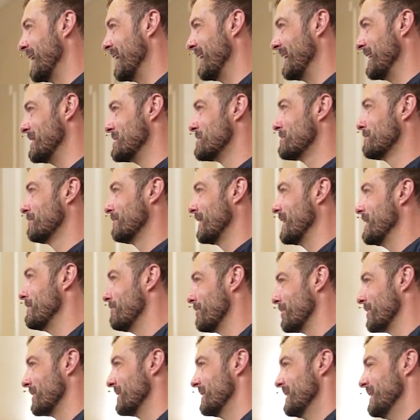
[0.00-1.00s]
and its
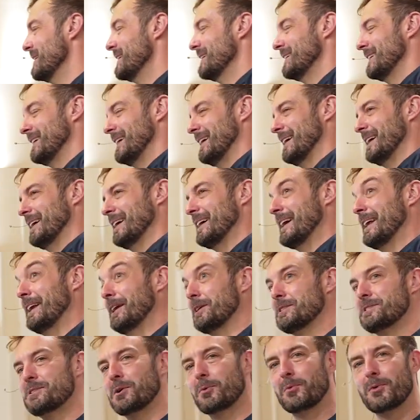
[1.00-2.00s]
flavor and
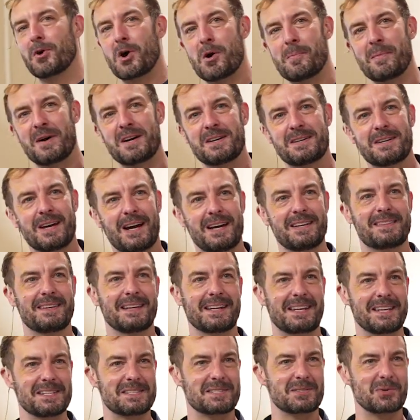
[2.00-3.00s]
its aroma. I
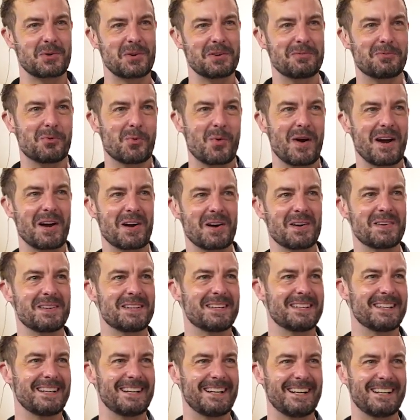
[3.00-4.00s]
think it's sort of
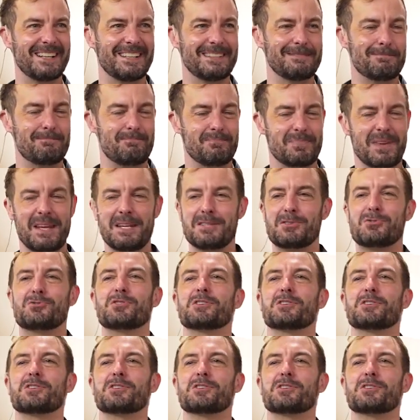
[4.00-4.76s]
where, it's